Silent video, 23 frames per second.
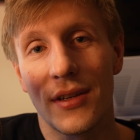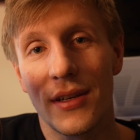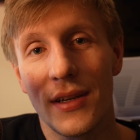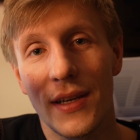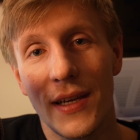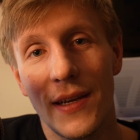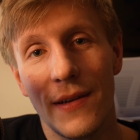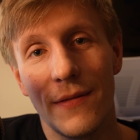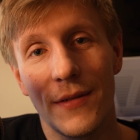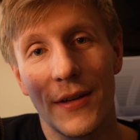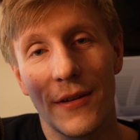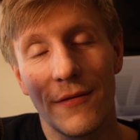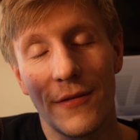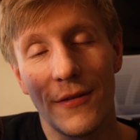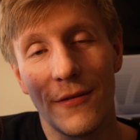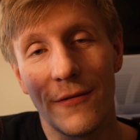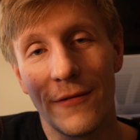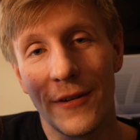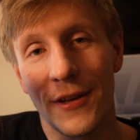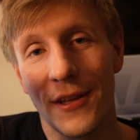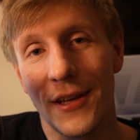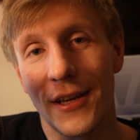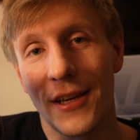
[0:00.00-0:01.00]
even if you
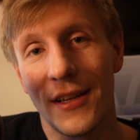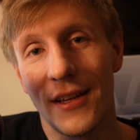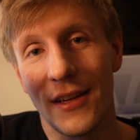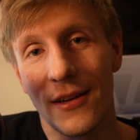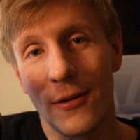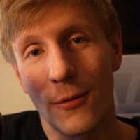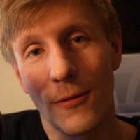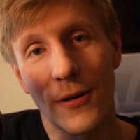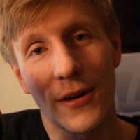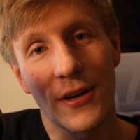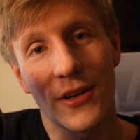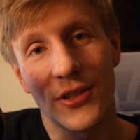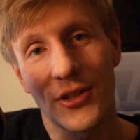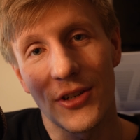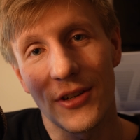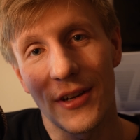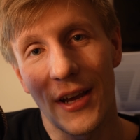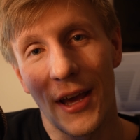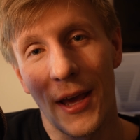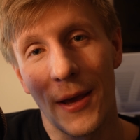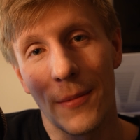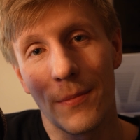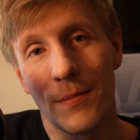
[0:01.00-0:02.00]
feel like you need to work on your
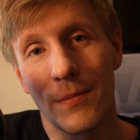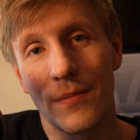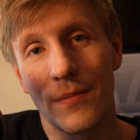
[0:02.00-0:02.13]
game.